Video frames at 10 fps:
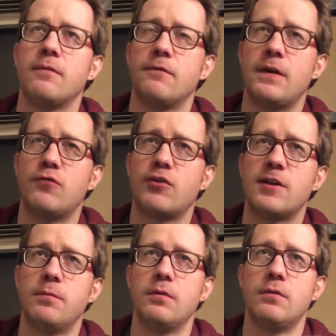Very
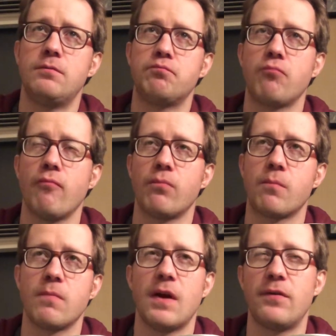drinkable,
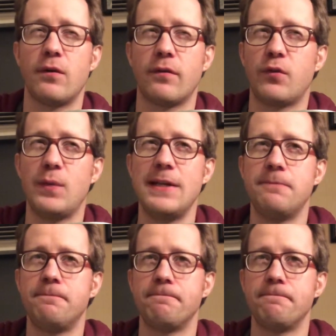little sweet.